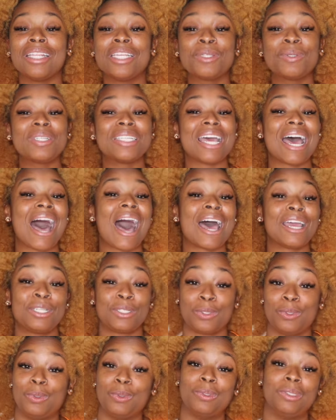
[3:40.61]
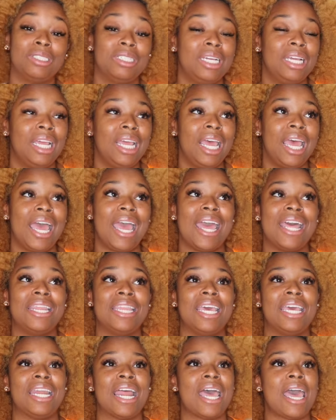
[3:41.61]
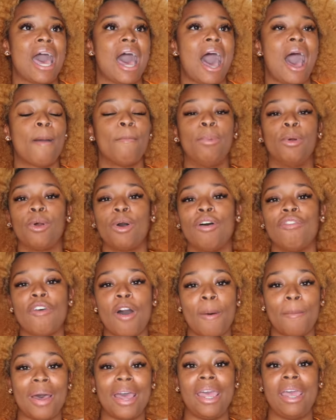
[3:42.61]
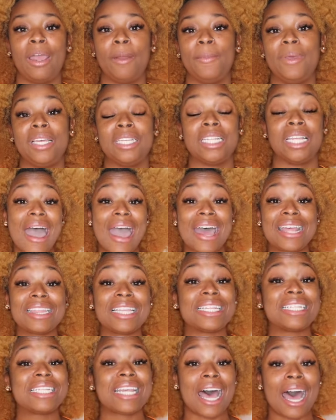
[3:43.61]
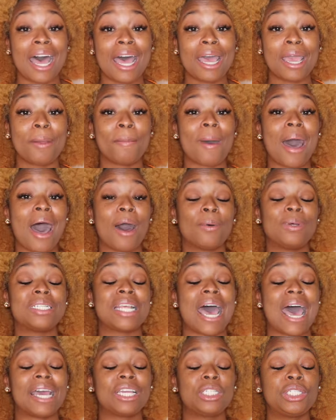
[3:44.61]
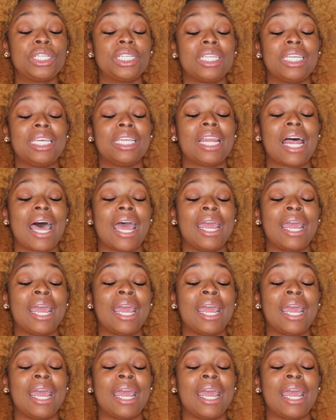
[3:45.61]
This was in high school. And then I broke off all my hair because at the time I was actually